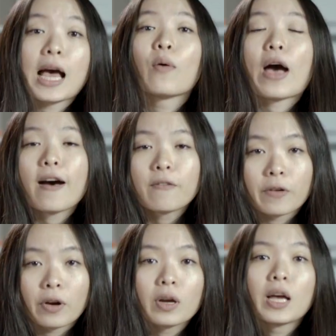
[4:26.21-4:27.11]

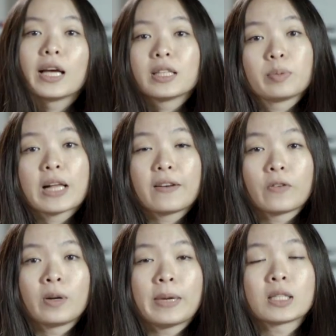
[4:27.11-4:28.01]
However, the
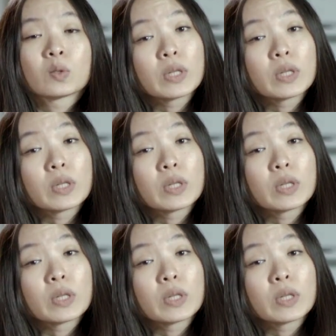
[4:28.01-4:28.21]
platform has